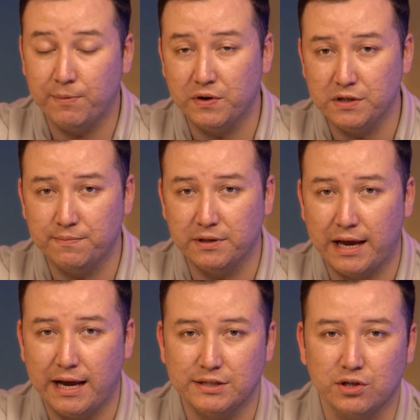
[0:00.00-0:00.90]
participant
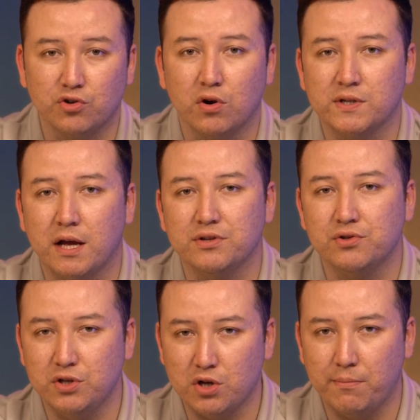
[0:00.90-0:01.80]
has to cross out
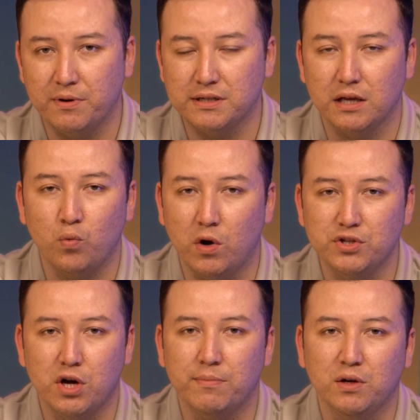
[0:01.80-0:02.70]
3 topics and
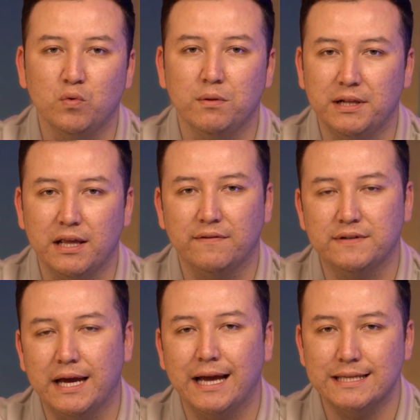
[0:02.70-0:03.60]
1 topic will be
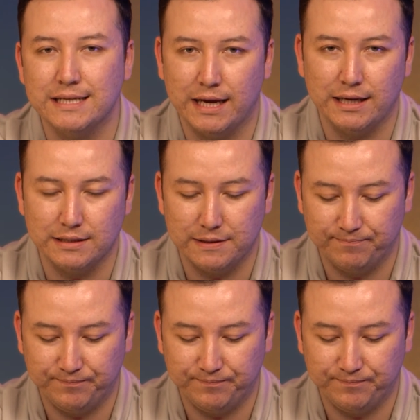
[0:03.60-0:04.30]
left at the end.